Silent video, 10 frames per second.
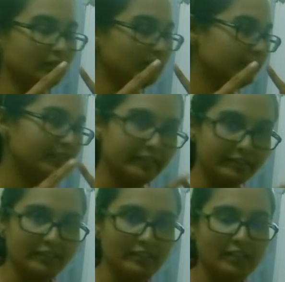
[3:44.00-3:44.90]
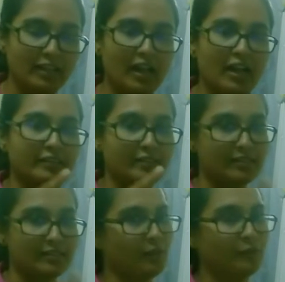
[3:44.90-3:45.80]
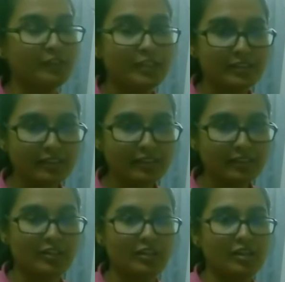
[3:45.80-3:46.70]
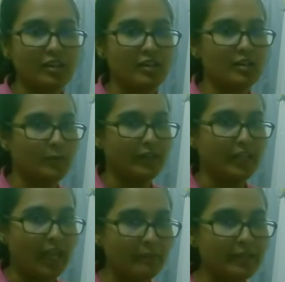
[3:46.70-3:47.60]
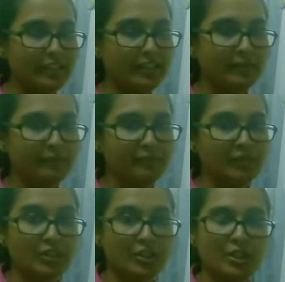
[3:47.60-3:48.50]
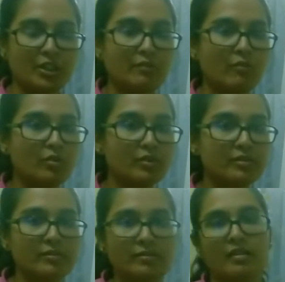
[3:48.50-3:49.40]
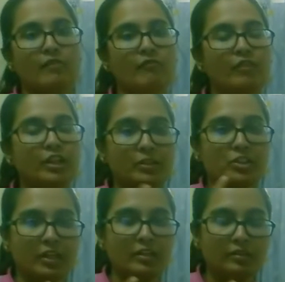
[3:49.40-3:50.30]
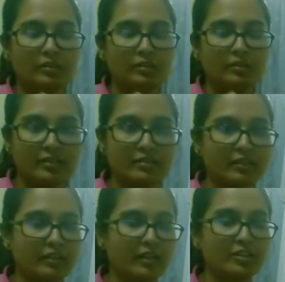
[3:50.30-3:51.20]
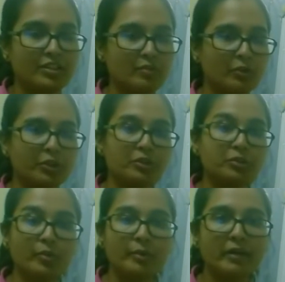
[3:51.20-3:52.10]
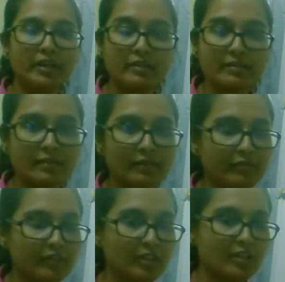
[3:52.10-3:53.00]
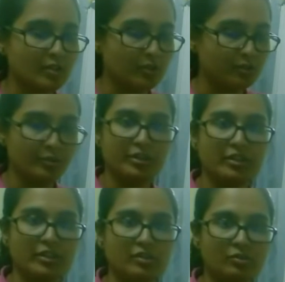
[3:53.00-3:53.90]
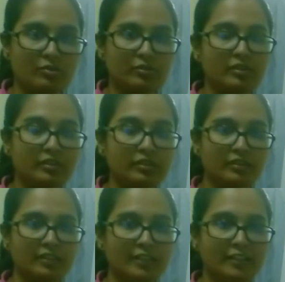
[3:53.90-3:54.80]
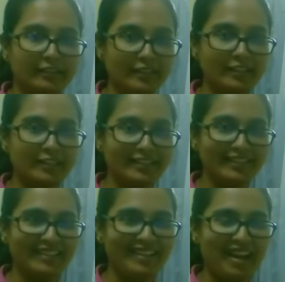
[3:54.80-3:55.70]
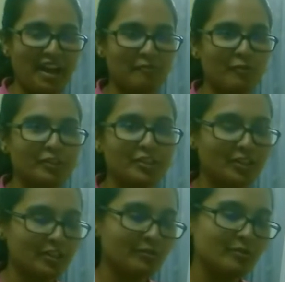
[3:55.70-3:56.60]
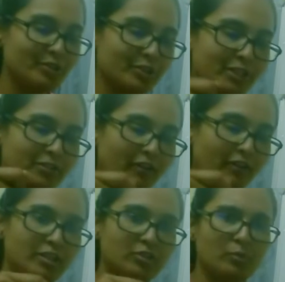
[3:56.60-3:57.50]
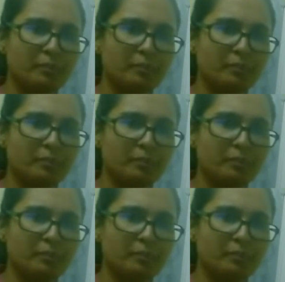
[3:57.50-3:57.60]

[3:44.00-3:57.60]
needle and this is how you stitch. So, but Emily, she was very much enthusiastic and she wanted to do it by herself. So she took the needle and what did she do? She tried to